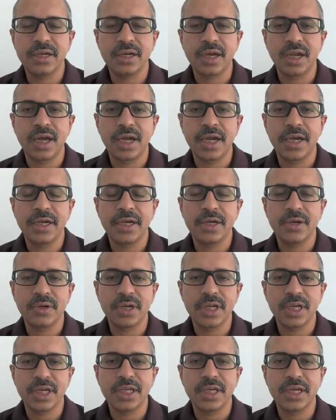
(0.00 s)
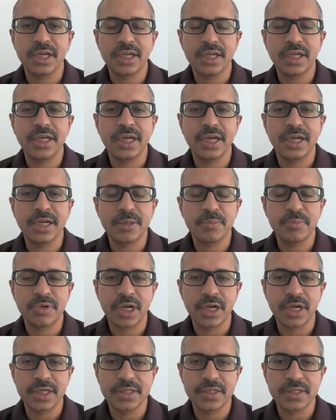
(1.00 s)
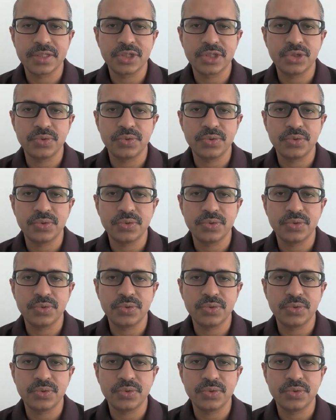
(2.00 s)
client or any enterprise